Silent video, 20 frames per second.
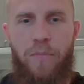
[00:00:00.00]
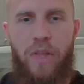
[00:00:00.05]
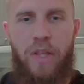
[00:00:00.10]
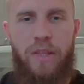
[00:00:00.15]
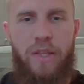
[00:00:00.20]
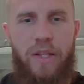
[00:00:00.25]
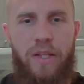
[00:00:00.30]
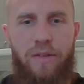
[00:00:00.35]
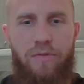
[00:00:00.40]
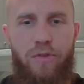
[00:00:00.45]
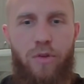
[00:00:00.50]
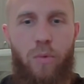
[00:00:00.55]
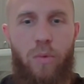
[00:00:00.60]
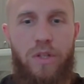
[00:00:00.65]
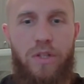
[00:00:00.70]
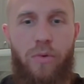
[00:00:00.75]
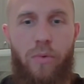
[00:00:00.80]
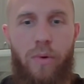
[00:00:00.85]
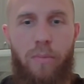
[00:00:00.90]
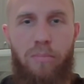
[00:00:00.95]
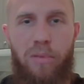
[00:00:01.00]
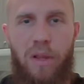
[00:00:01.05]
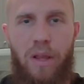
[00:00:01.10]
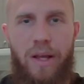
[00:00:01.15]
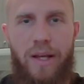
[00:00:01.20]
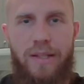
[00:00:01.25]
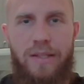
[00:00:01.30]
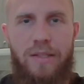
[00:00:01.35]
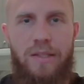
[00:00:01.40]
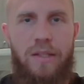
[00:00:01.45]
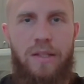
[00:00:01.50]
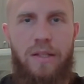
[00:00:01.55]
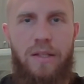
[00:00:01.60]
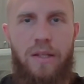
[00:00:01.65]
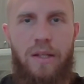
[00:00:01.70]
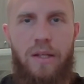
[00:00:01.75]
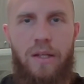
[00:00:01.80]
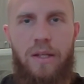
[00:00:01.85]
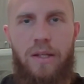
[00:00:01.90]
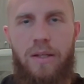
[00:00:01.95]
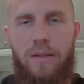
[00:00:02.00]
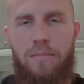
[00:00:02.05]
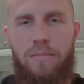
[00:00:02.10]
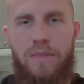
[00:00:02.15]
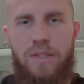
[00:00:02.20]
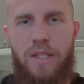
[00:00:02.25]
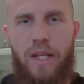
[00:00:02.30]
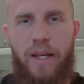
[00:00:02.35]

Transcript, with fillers: And then if you want to reply to Ms.